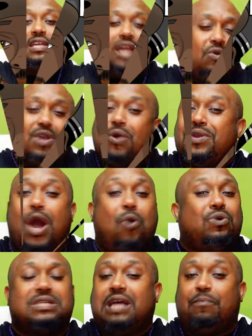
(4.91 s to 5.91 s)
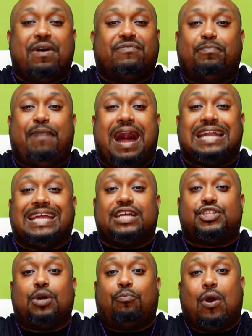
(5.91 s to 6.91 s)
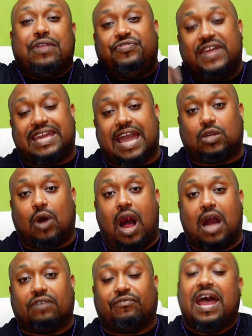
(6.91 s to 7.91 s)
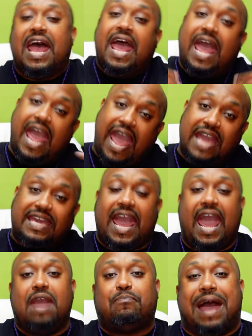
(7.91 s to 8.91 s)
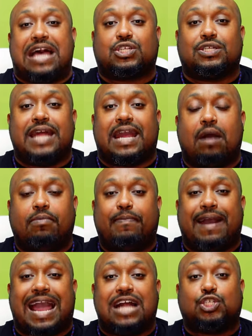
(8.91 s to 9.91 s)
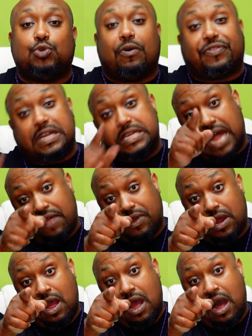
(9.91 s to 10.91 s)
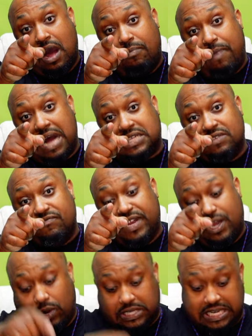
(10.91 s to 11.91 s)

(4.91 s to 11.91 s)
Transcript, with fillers: Yo, yo, yo, what's up, everybody? It's your boy, The Ghetographer, aka Pastor Tech, coming back at you with another unboxing video.